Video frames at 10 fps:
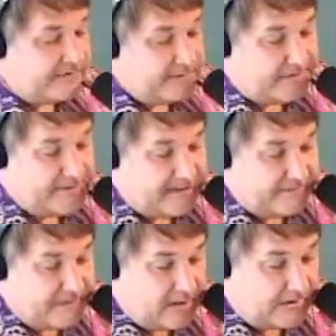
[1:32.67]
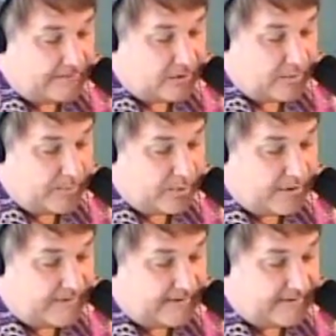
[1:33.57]
about the NFL because there are
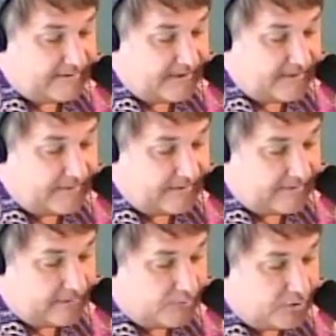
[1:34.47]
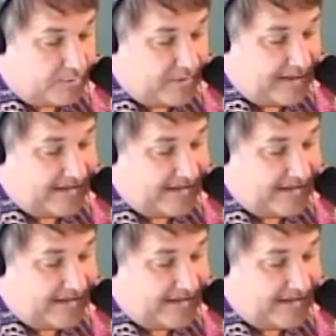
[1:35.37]
reports that uh, that there could be an